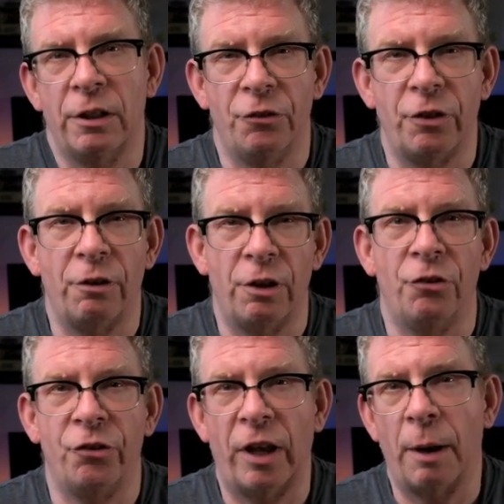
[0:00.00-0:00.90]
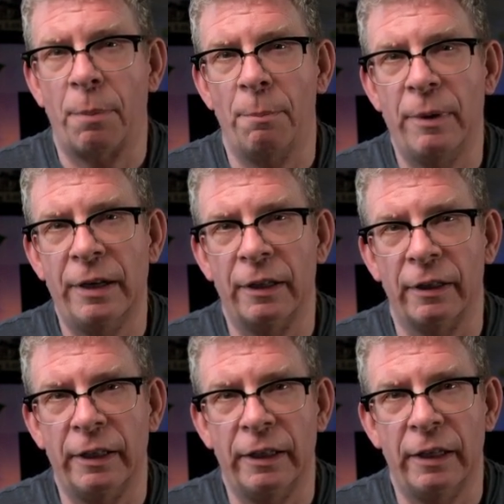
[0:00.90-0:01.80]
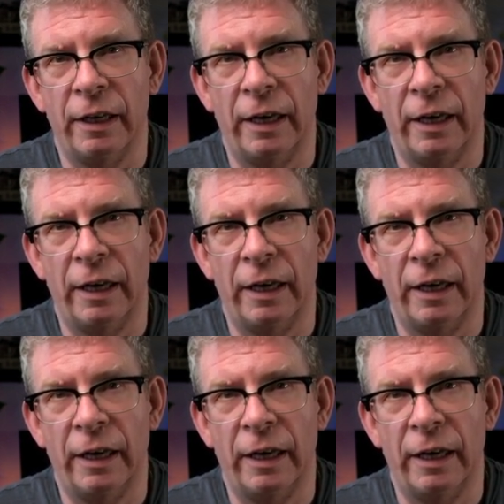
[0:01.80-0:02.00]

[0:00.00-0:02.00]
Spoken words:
considered and set up immediately,